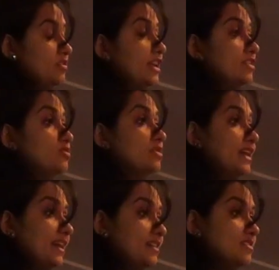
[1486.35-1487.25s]
Yeah, so
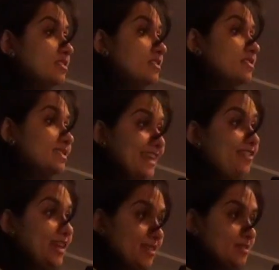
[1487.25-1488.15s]
that is the
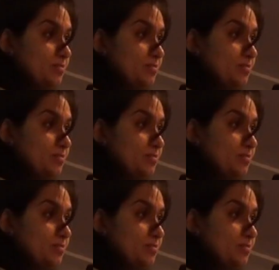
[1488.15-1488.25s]
savings,